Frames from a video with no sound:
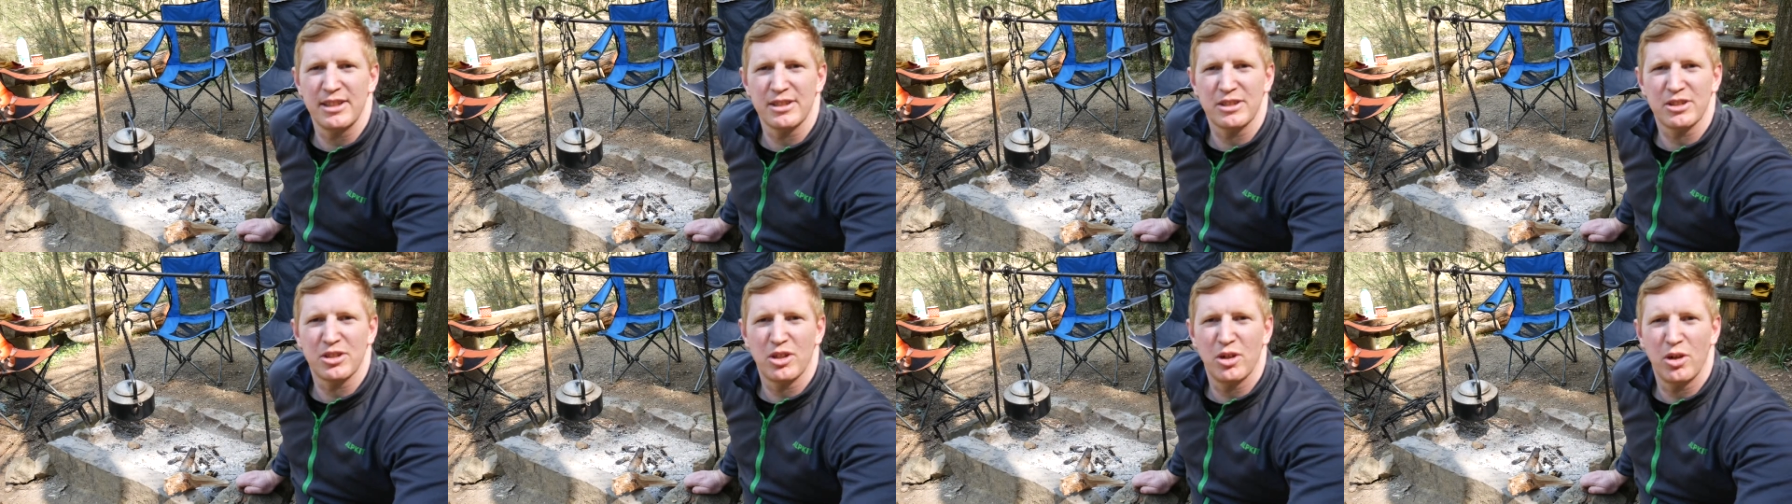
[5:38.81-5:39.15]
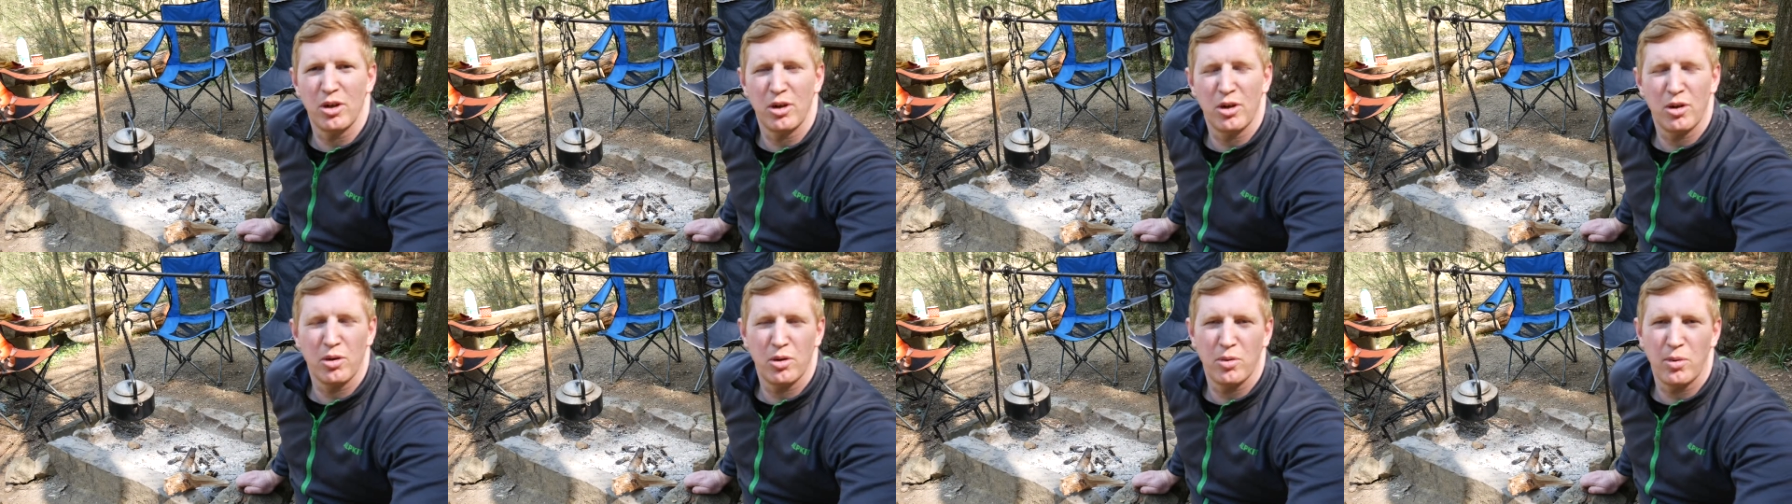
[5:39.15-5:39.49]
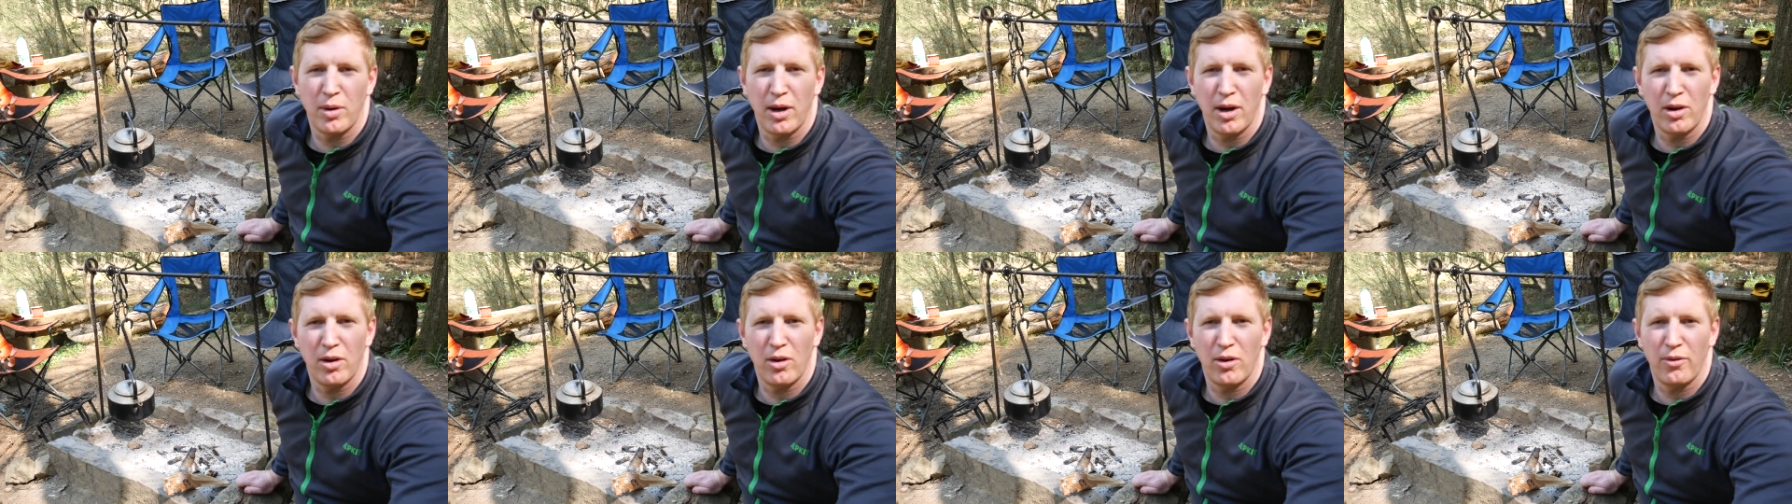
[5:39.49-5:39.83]
us cook
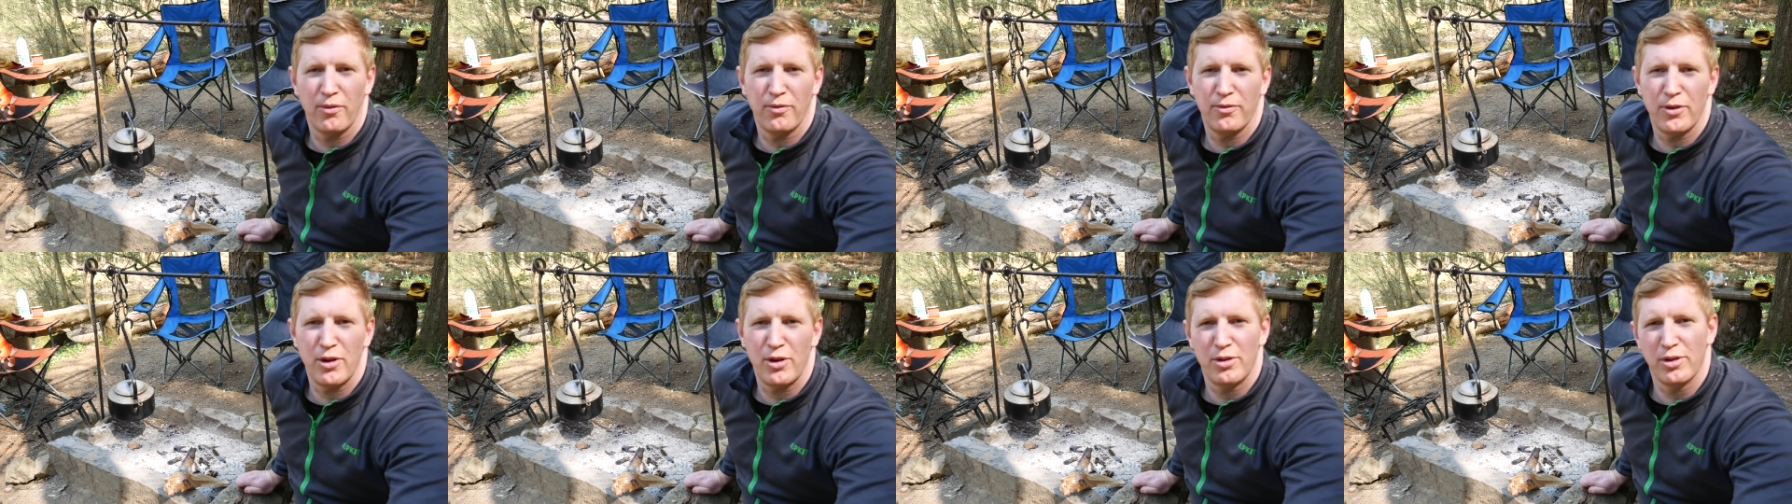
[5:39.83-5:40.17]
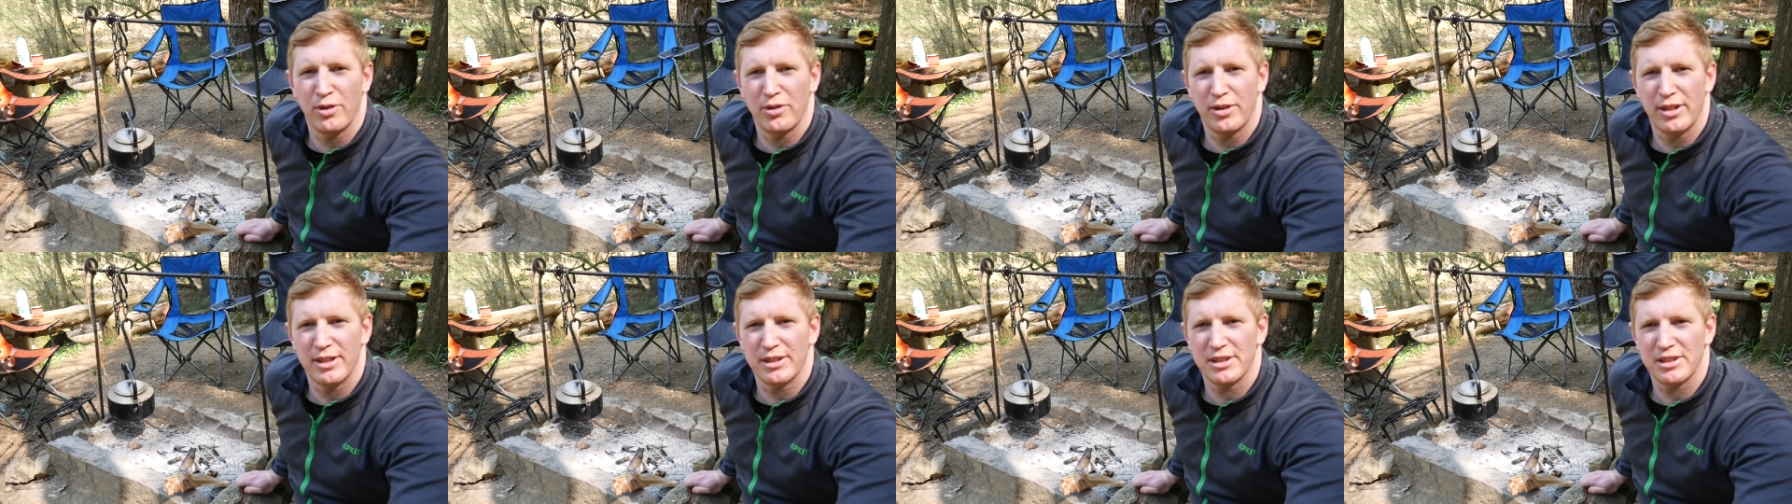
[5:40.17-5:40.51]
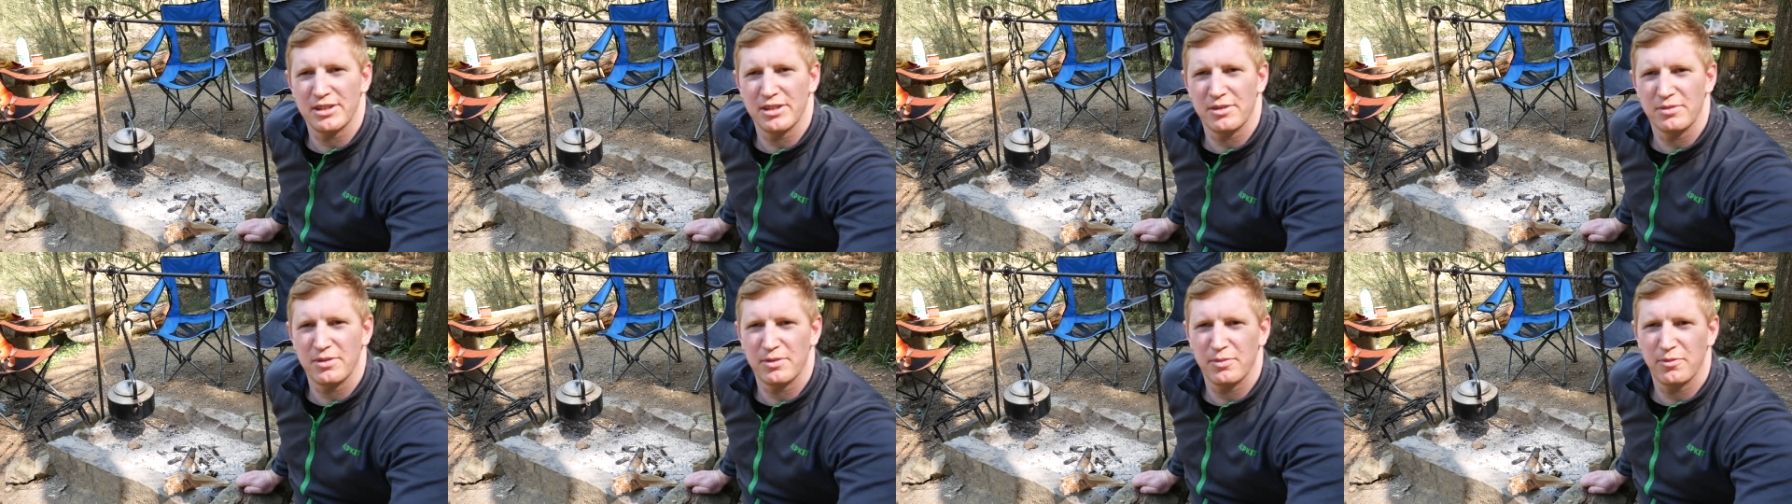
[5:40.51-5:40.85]
quite a lot of food on this